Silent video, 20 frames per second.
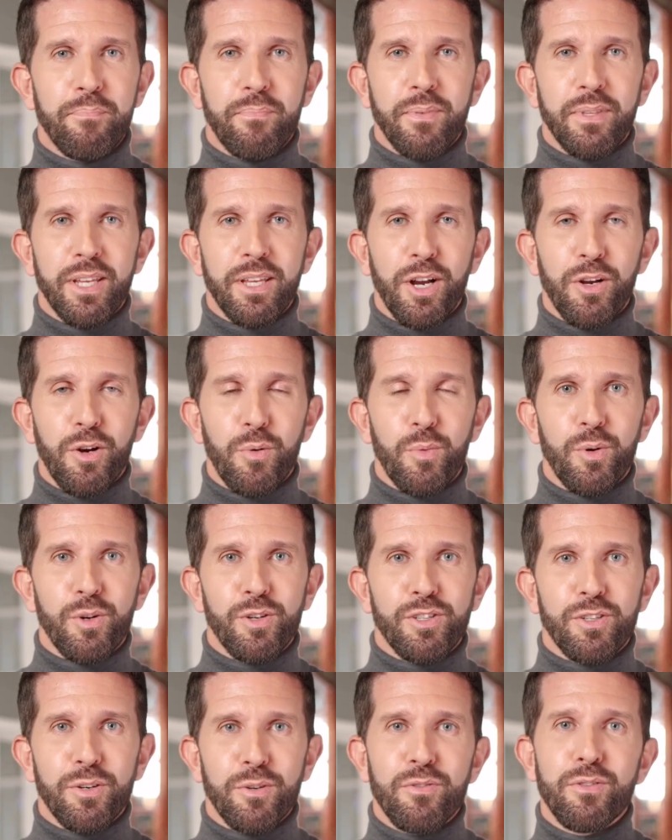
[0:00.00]
In other
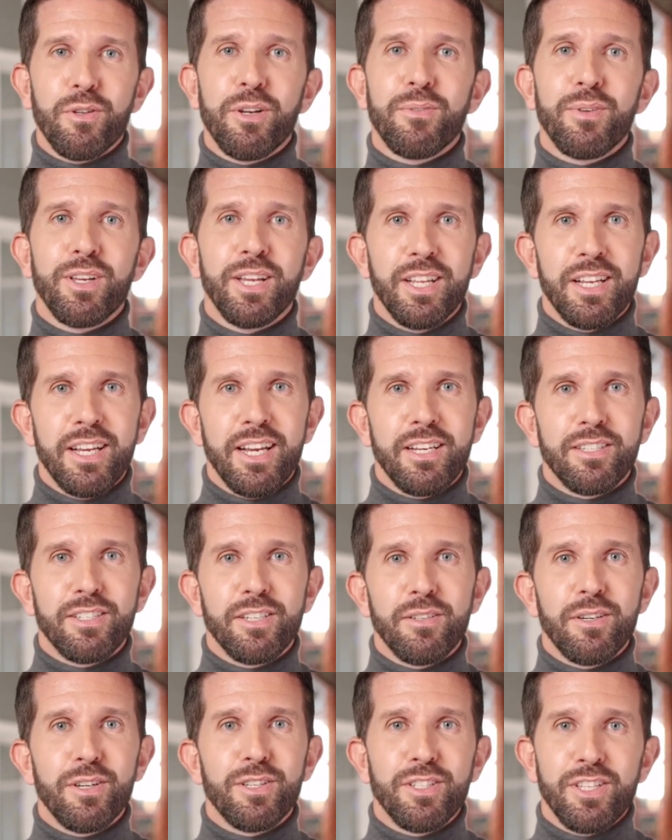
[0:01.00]
words, 50
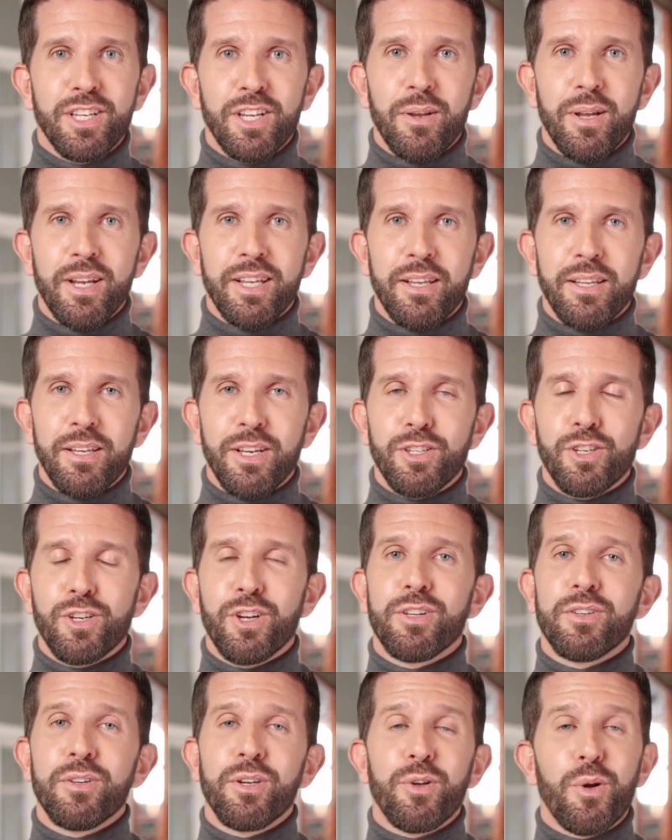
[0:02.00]
isn't the ceiling, it's
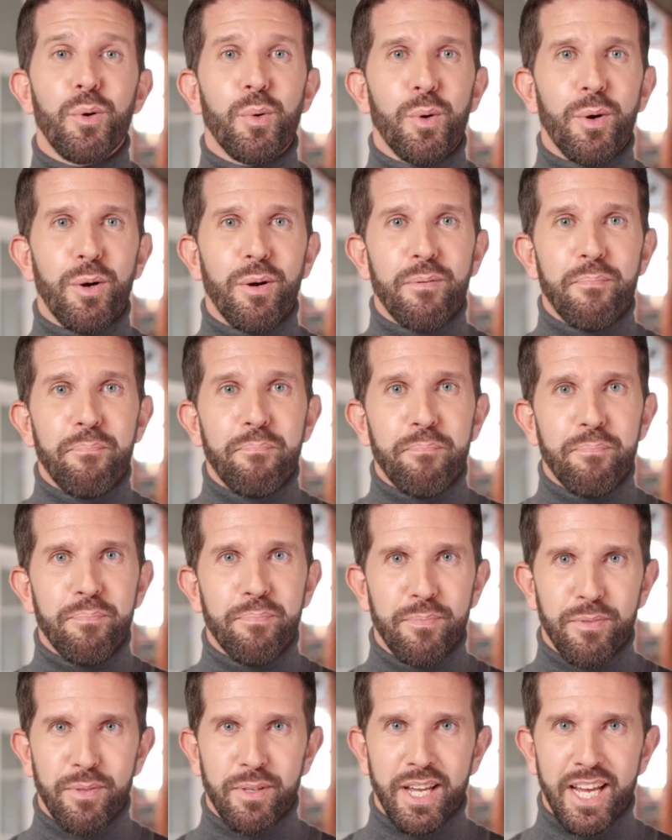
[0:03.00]
just the door.
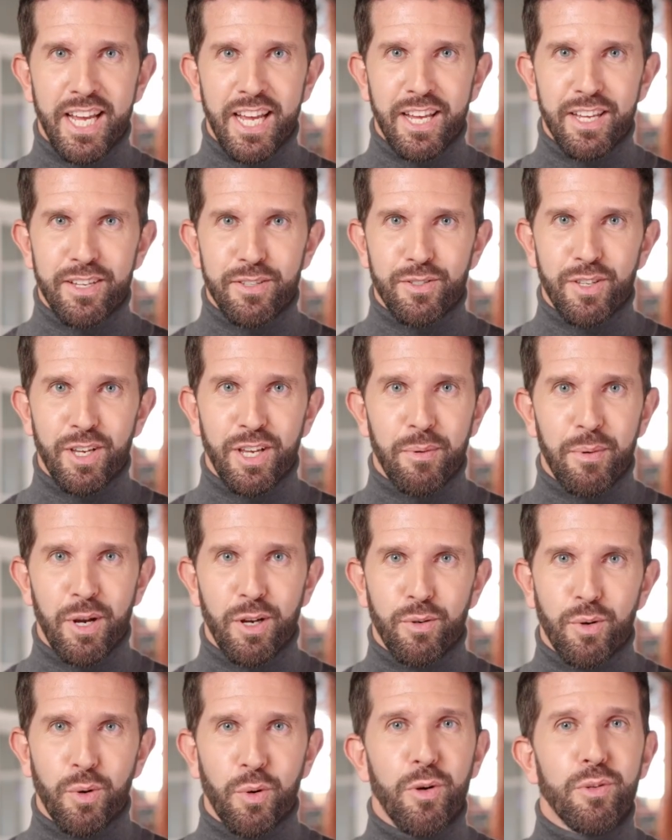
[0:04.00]
And think
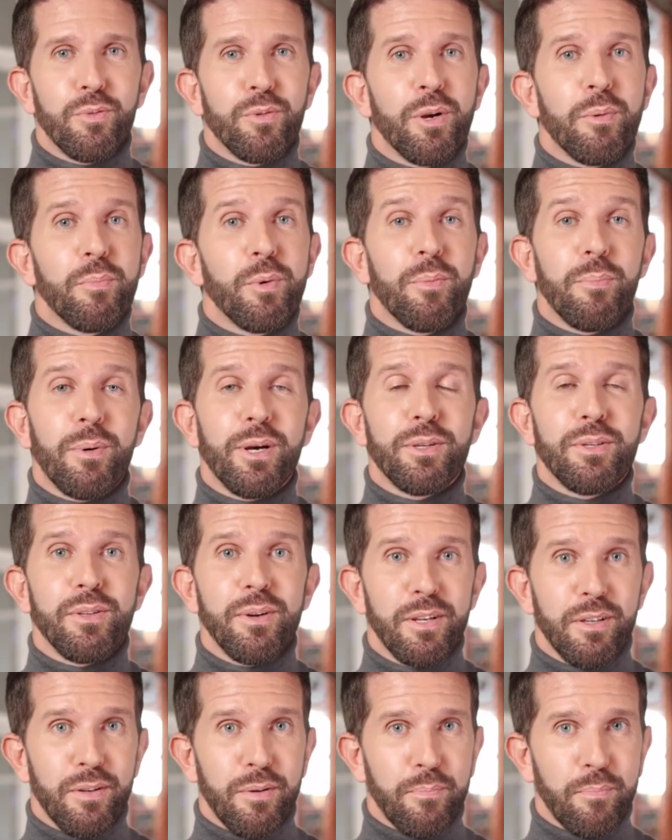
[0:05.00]
about gold for a moment.
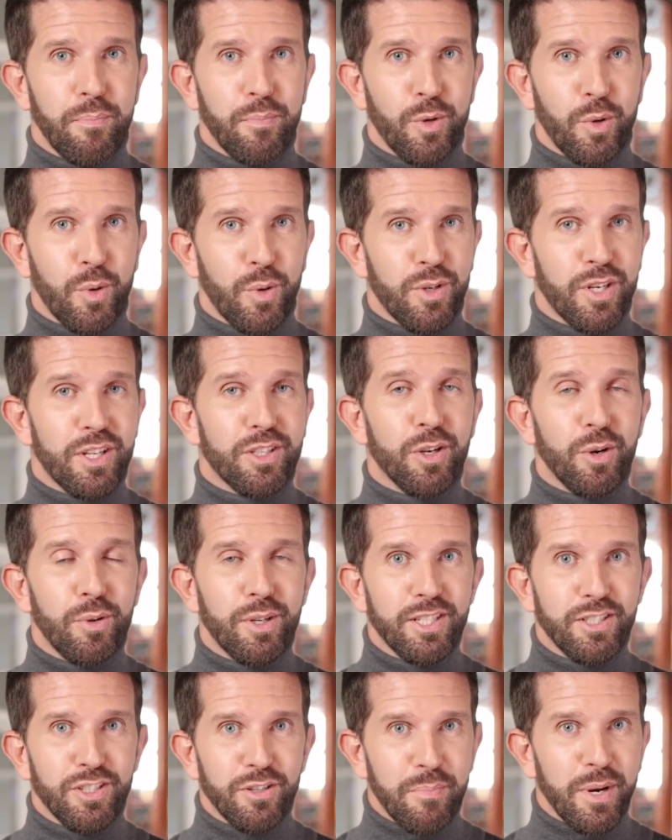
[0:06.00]
Gold has
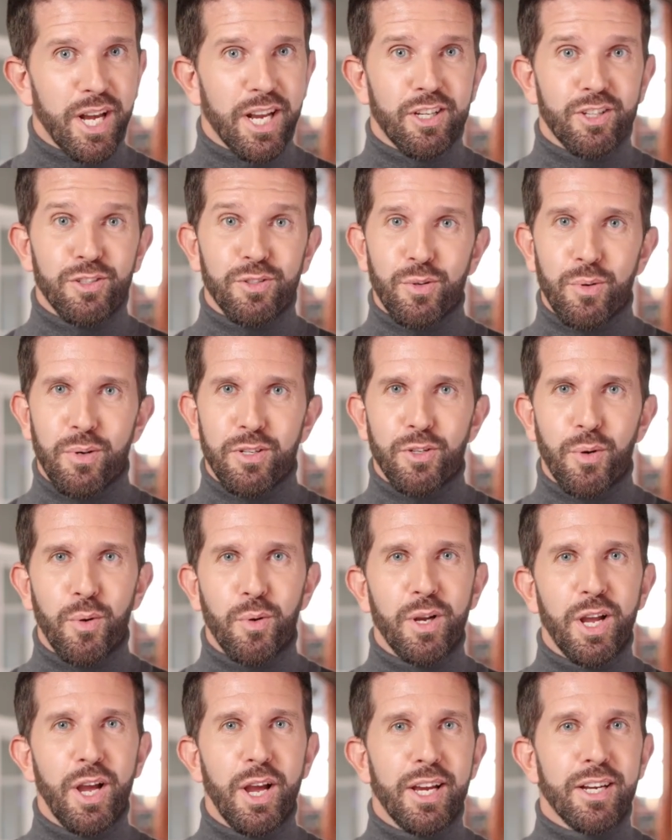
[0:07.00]
already smashed through its
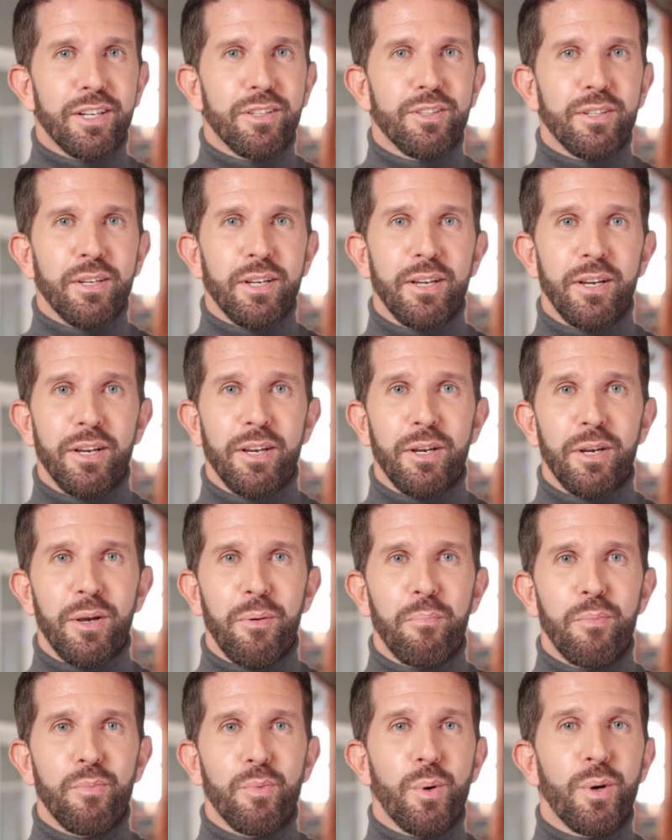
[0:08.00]
old highs.
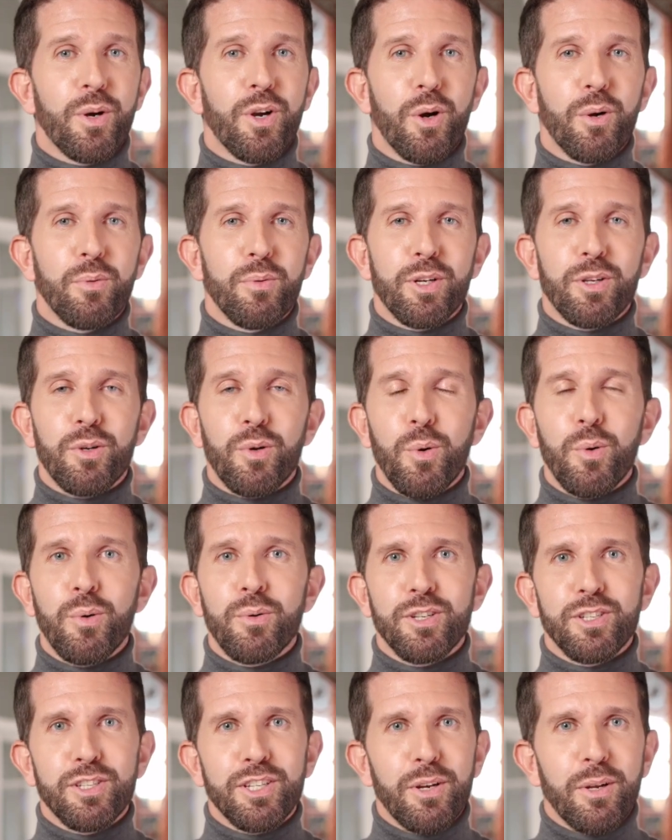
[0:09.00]
Before COVID,
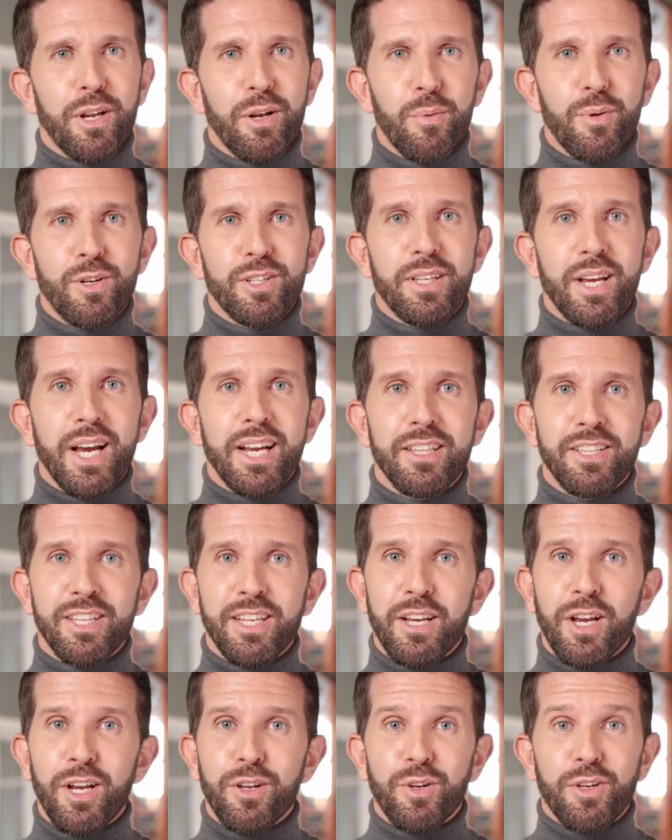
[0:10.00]
gold's ceiling was
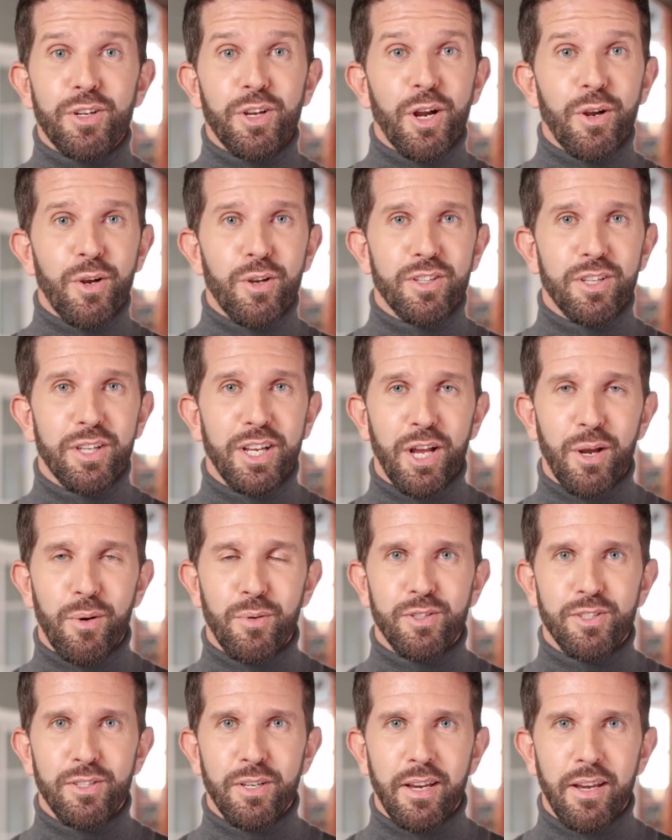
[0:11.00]
$1,900 an
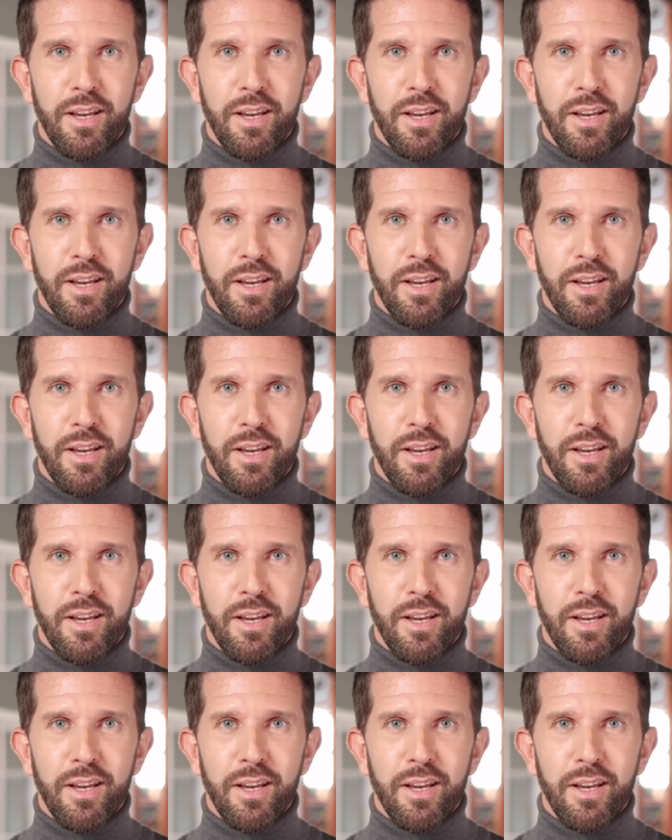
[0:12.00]
ounce.